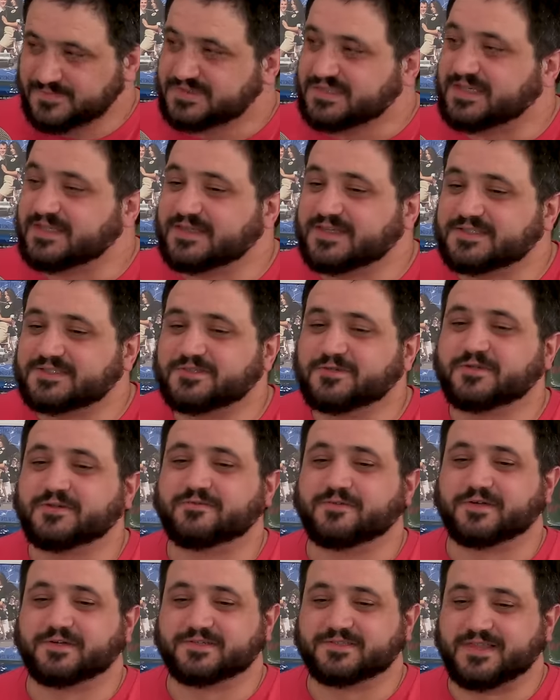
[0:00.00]
See, in this
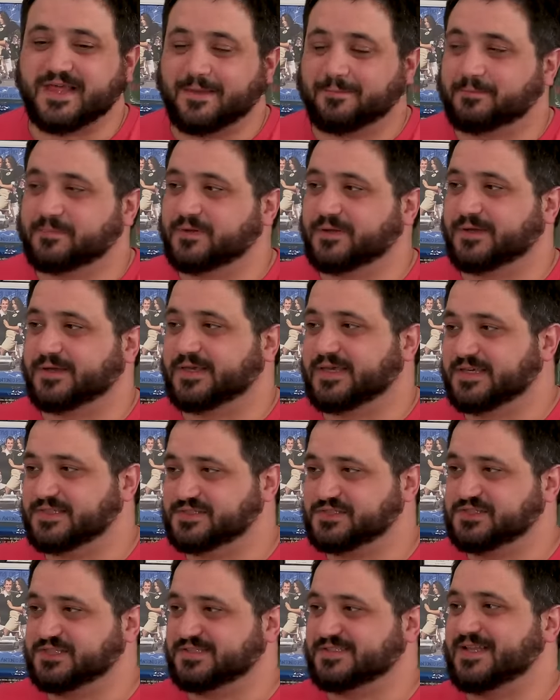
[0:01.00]
universe, that book,
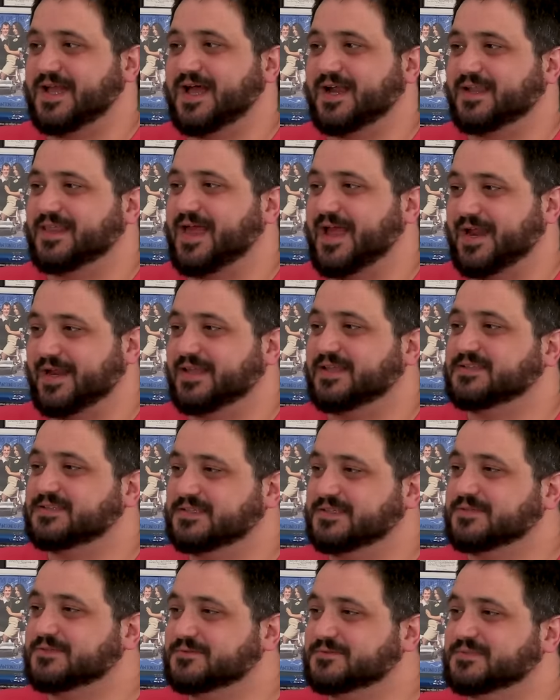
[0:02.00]
he's just not that
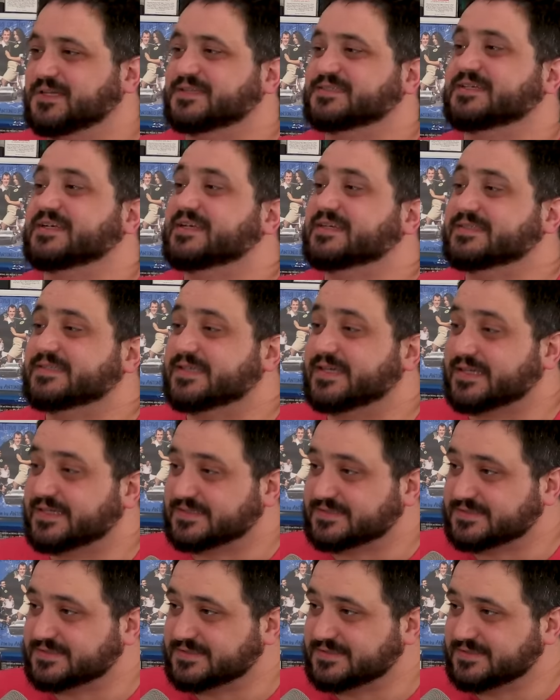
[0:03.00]
into you, doesn't
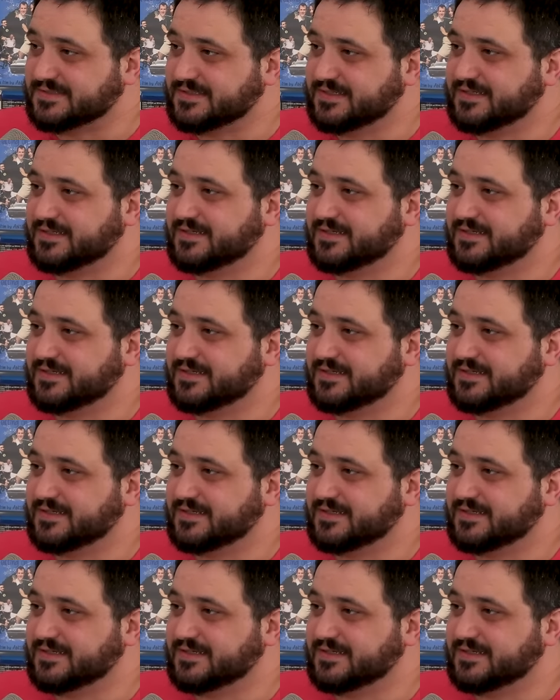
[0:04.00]
exist.